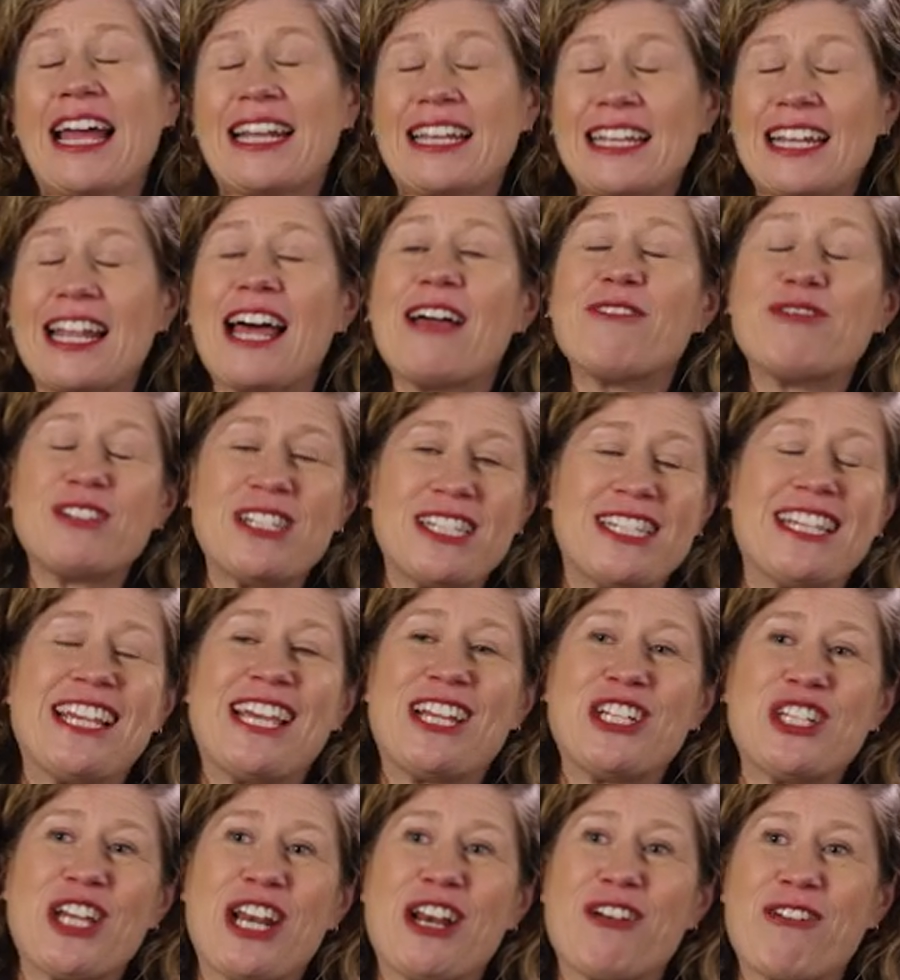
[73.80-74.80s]
I'd love to
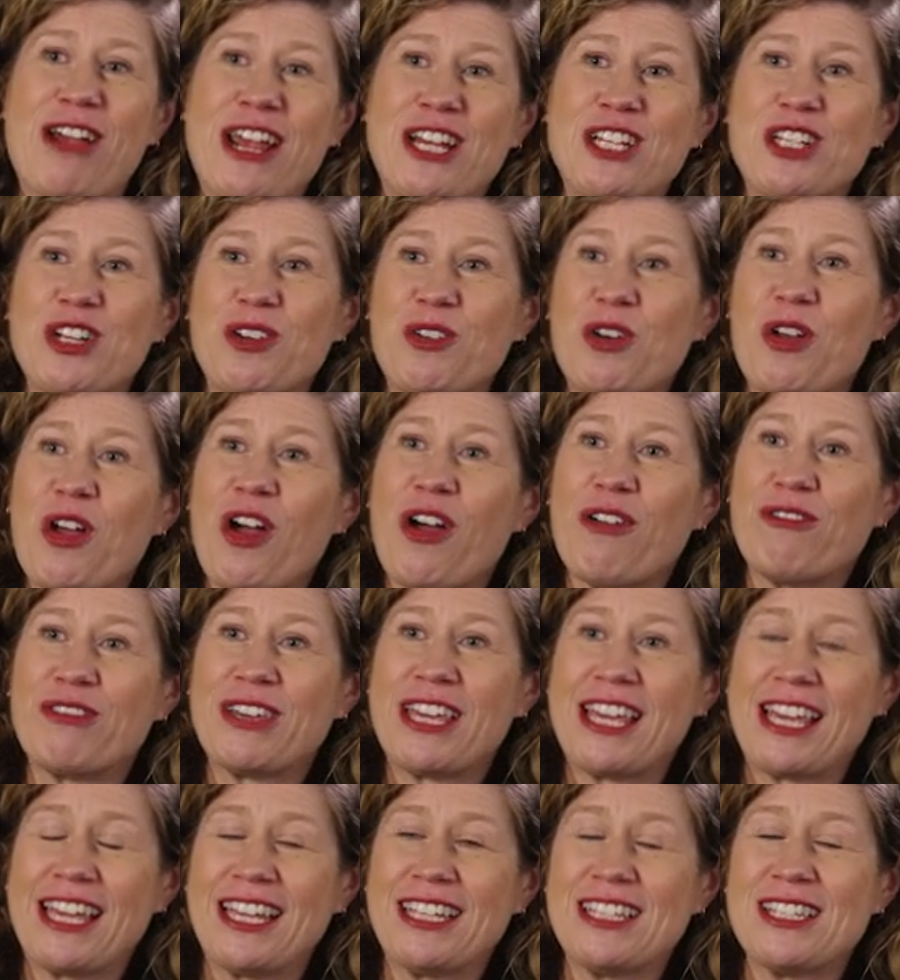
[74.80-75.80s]
see a generation
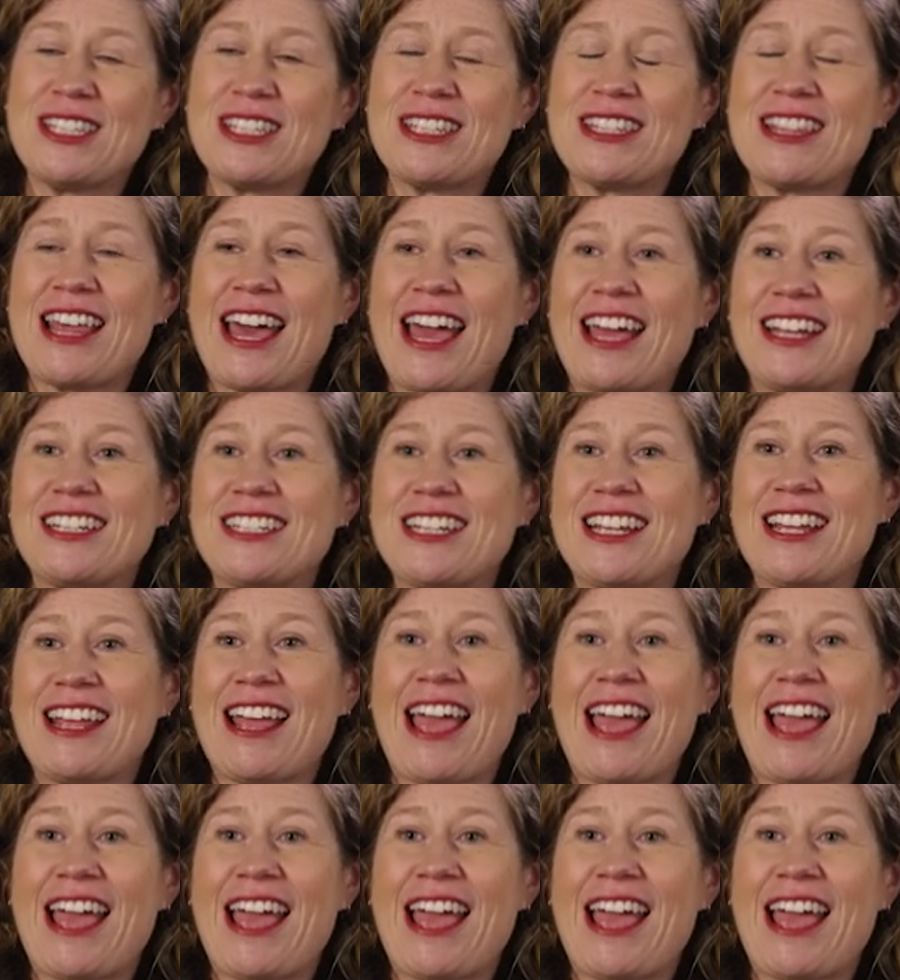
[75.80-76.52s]
of kids that